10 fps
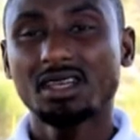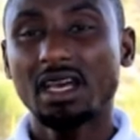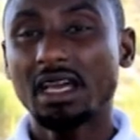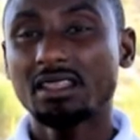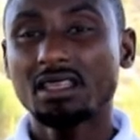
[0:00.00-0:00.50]

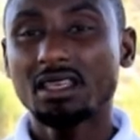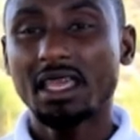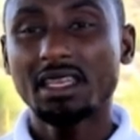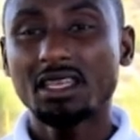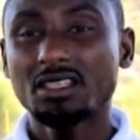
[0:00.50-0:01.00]
I think
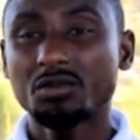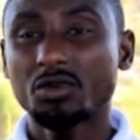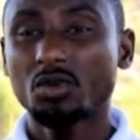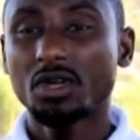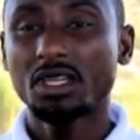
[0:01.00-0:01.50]
any
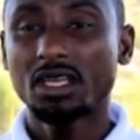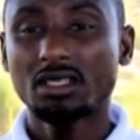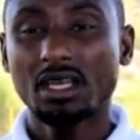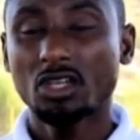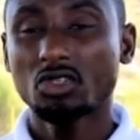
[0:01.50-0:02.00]
entrepreneur that
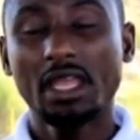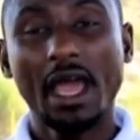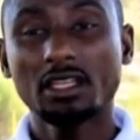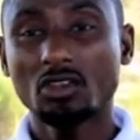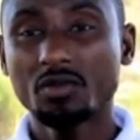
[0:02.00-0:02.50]
actually
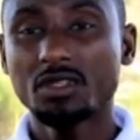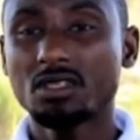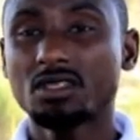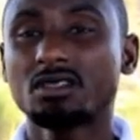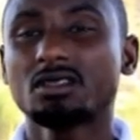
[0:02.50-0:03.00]
adopts
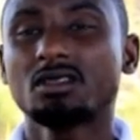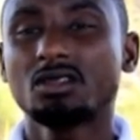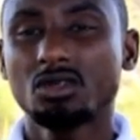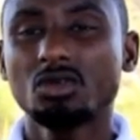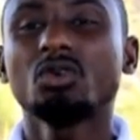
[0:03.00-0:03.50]
this
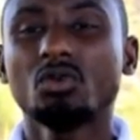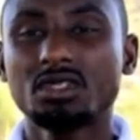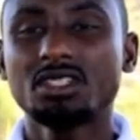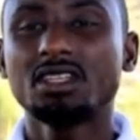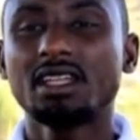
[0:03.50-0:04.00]
will
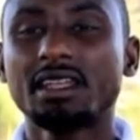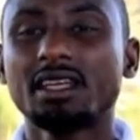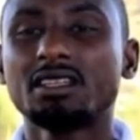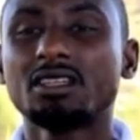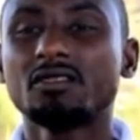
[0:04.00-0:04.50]
see the light
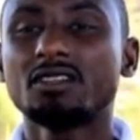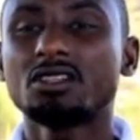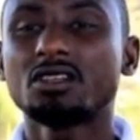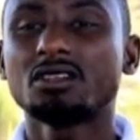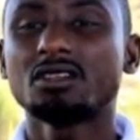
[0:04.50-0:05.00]
at the end of the
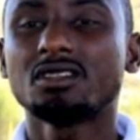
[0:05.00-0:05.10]
tunnel.